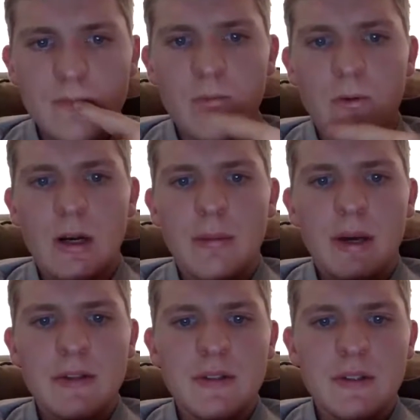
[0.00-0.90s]
For
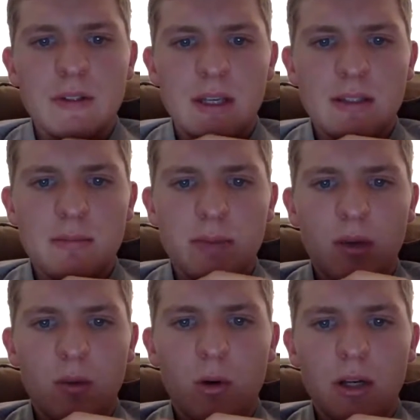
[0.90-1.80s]
hypothesis test
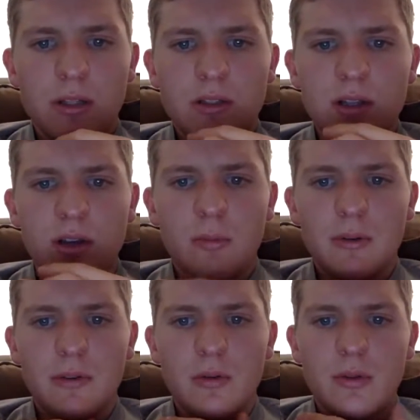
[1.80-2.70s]
B1 slope,
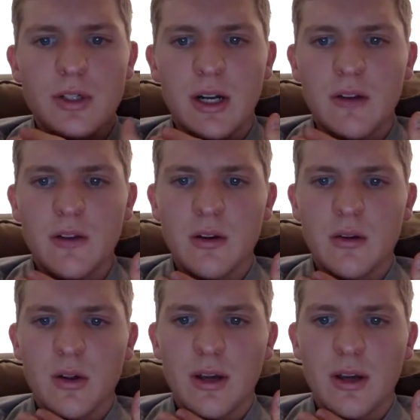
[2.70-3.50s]
if you reject the null